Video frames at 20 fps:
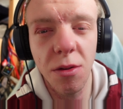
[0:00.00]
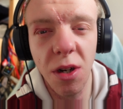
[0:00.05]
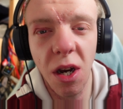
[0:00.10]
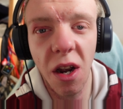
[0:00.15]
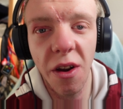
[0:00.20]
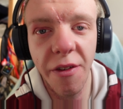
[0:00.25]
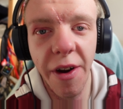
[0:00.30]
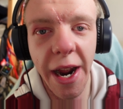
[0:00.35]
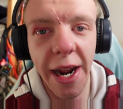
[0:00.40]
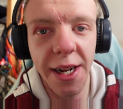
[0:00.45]

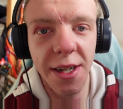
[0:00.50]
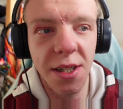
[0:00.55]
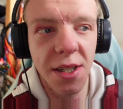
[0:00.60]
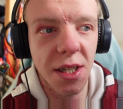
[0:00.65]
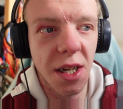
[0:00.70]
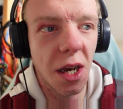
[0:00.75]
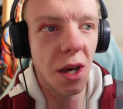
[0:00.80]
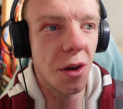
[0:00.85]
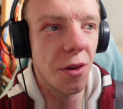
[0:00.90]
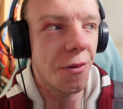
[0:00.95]
Direct,
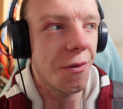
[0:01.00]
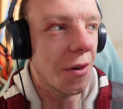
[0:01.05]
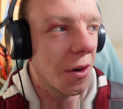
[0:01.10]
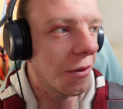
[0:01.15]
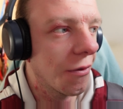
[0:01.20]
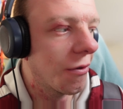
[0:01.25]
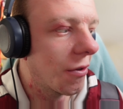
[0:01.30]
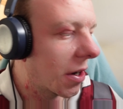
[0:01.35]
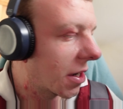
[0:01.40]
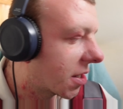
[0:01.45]
so feel
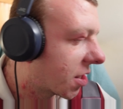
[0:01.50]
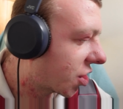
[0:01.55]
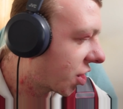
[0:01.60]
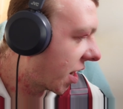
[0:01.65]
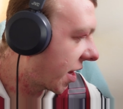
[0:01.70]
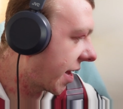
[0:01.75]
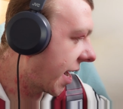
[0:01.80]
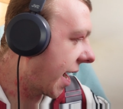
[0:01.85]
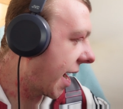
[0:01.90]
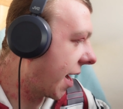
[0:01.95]
free to
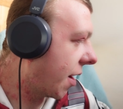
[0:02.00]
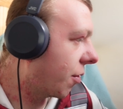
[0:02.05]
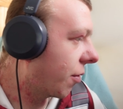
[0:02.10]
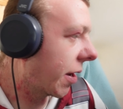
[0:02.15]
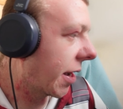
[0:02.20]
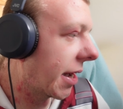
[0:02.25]
check that out.